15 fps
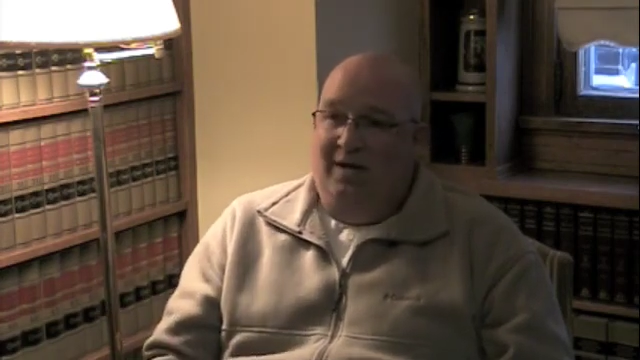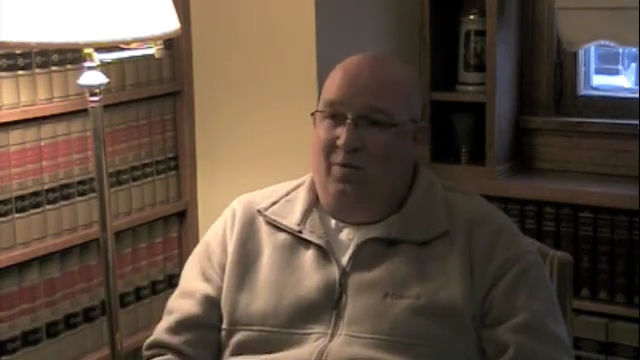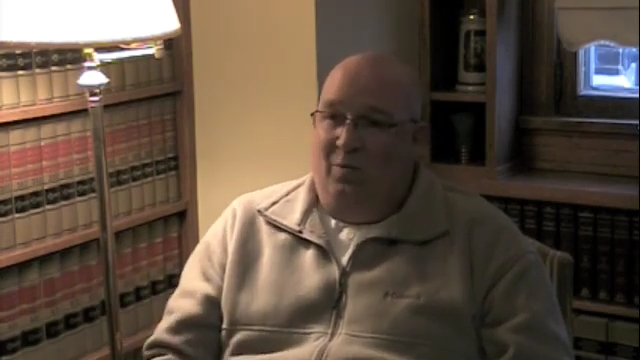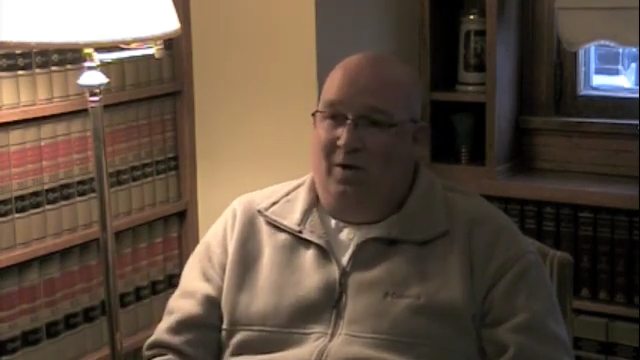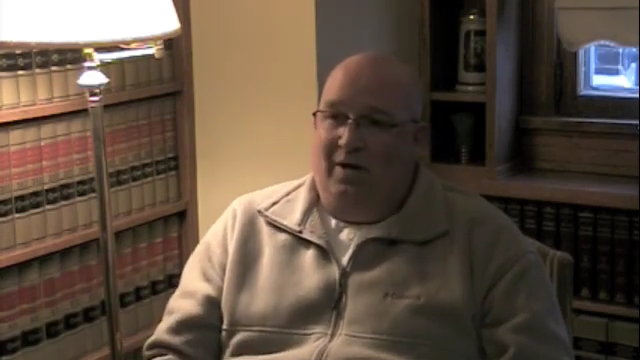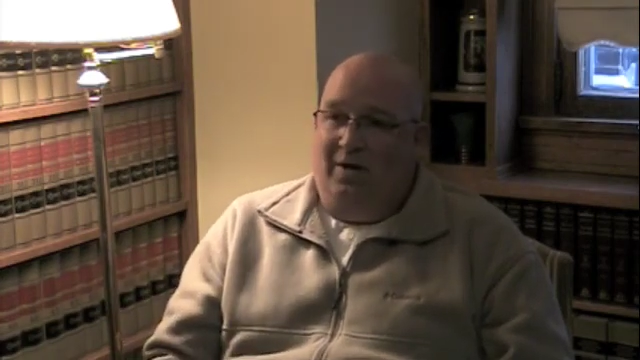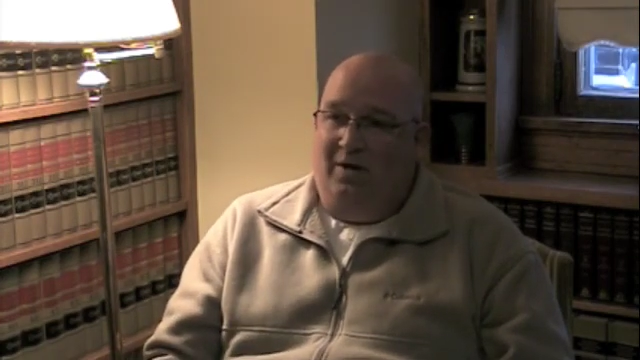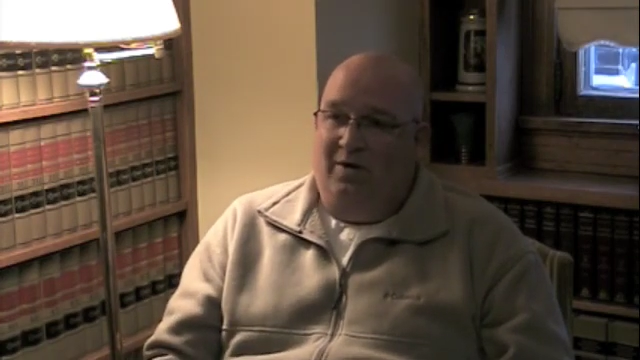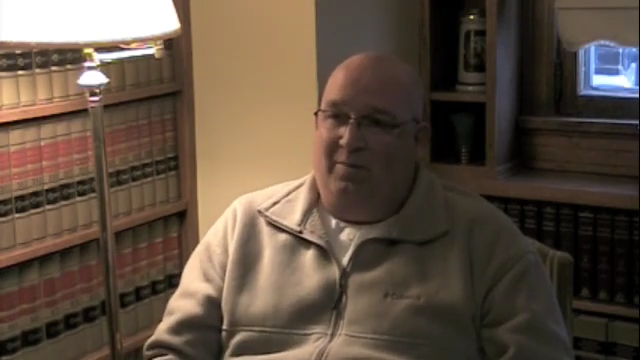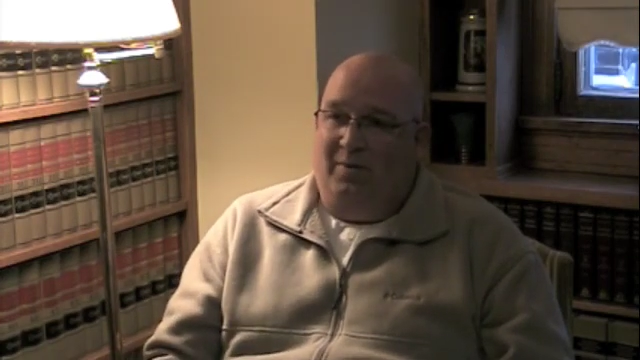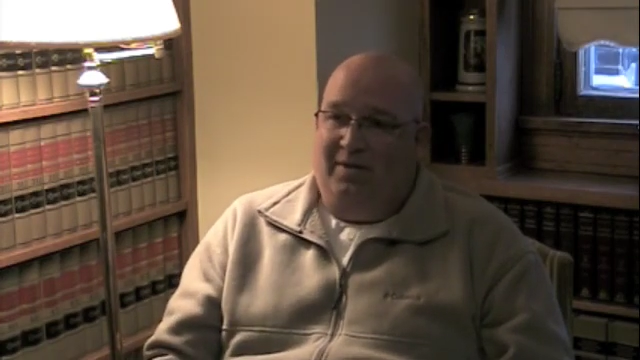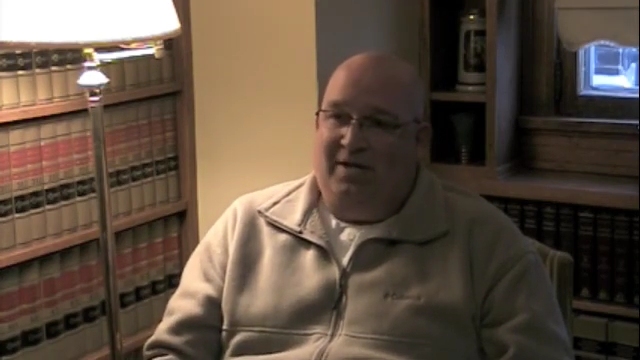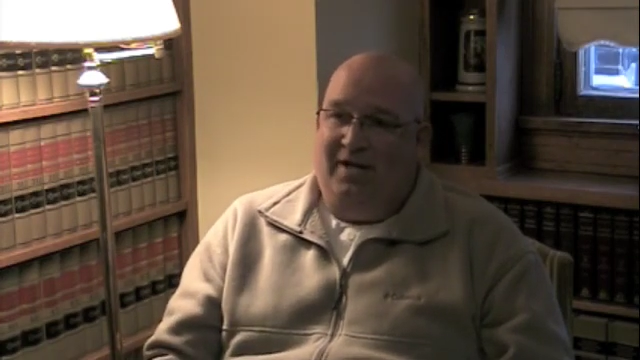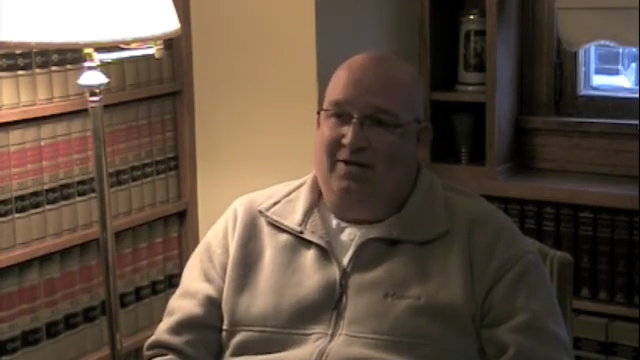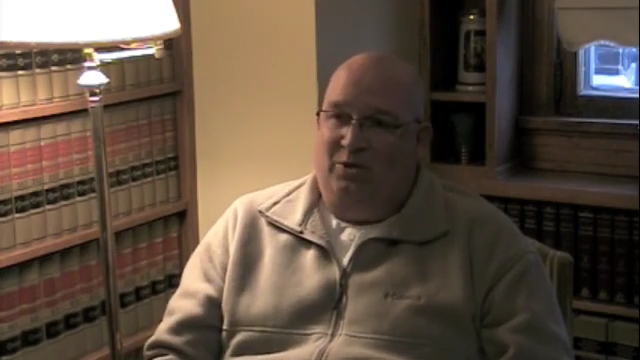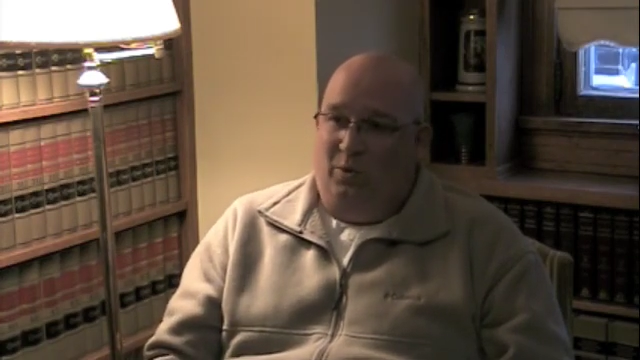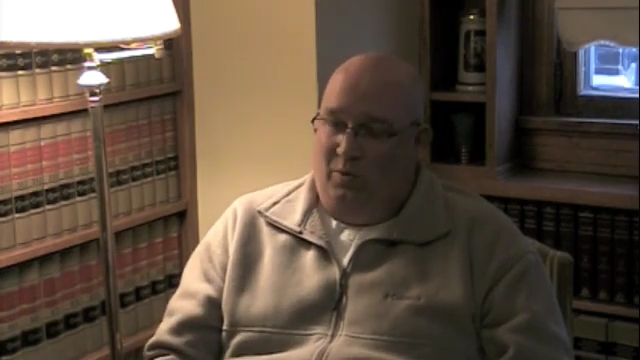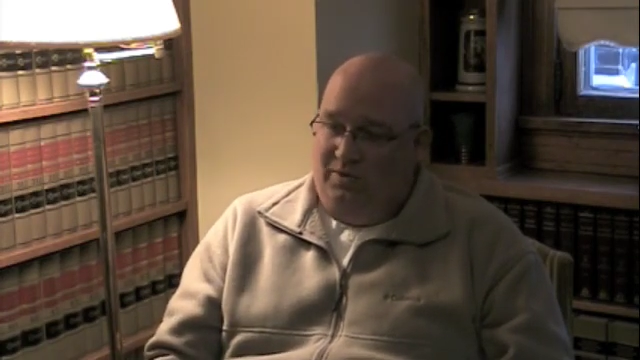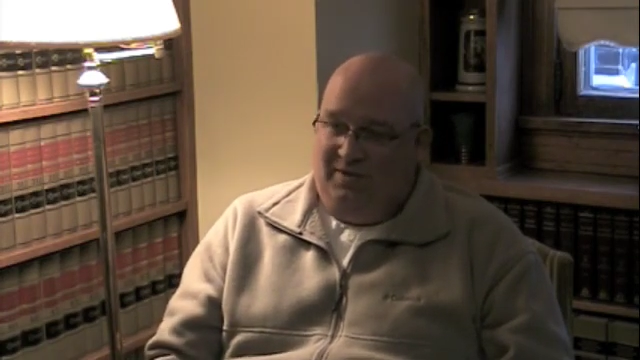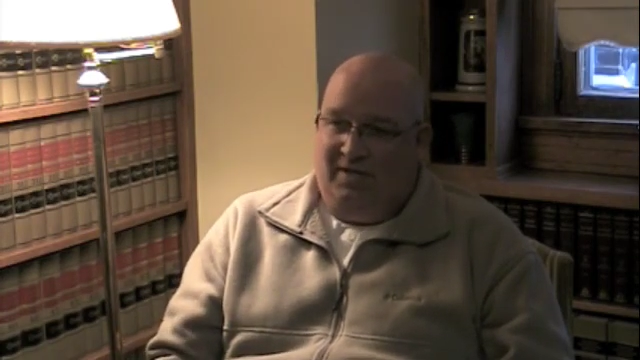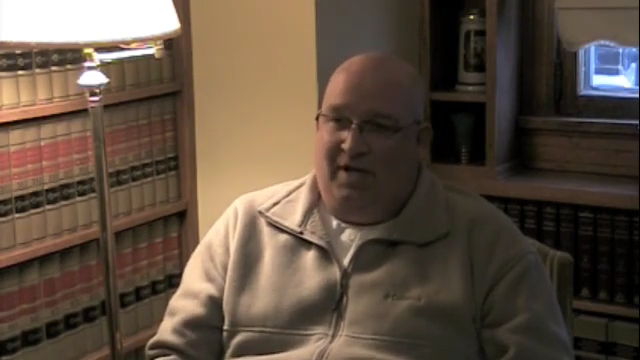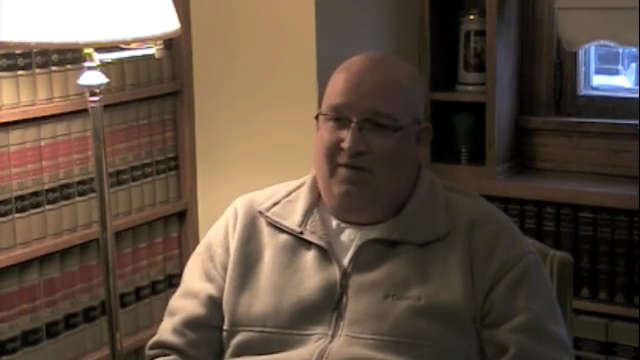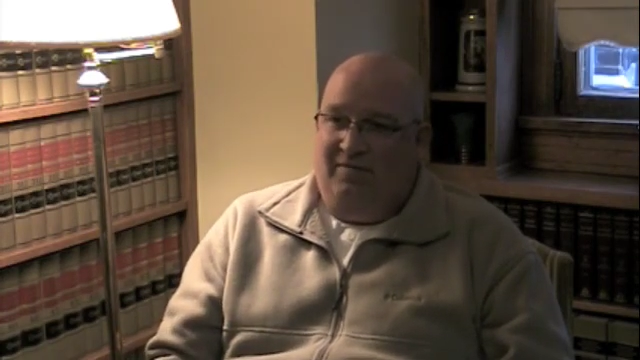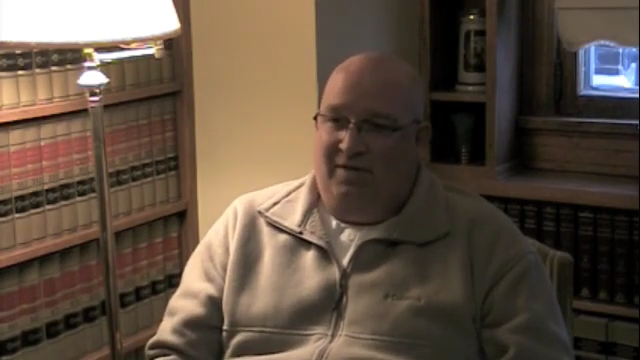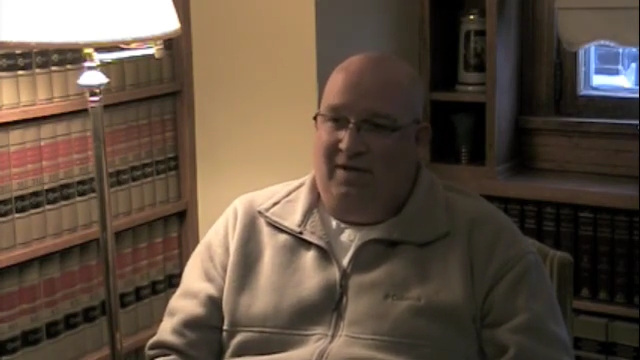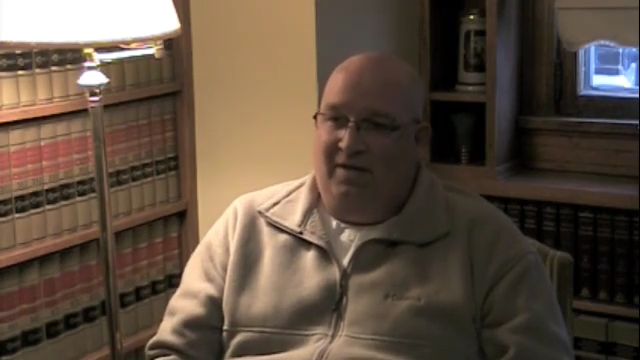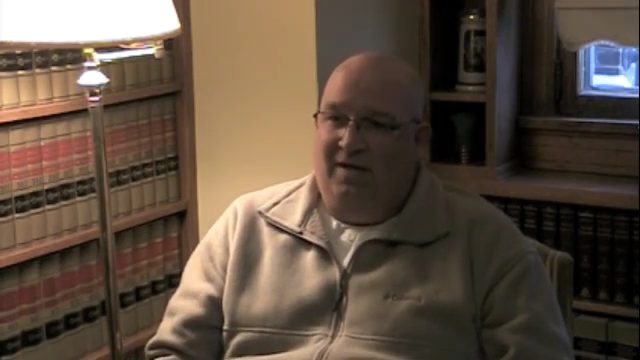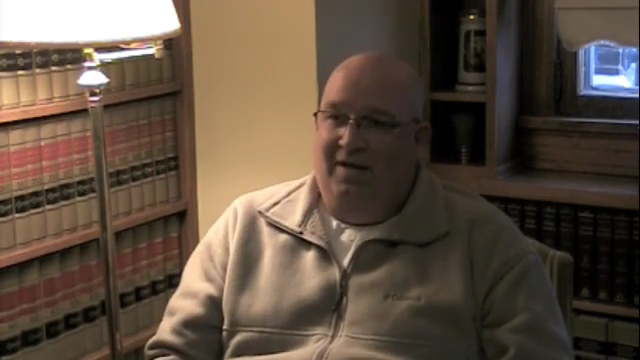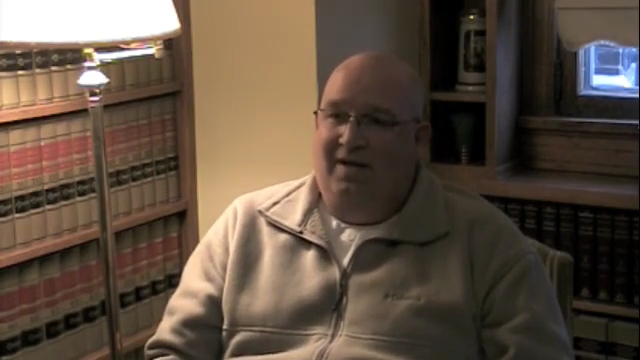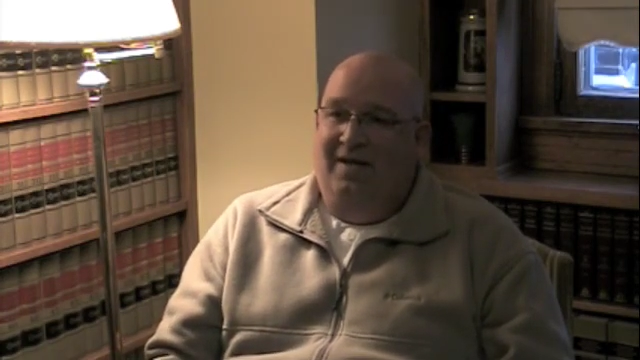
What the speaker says: We're here to protect your safety,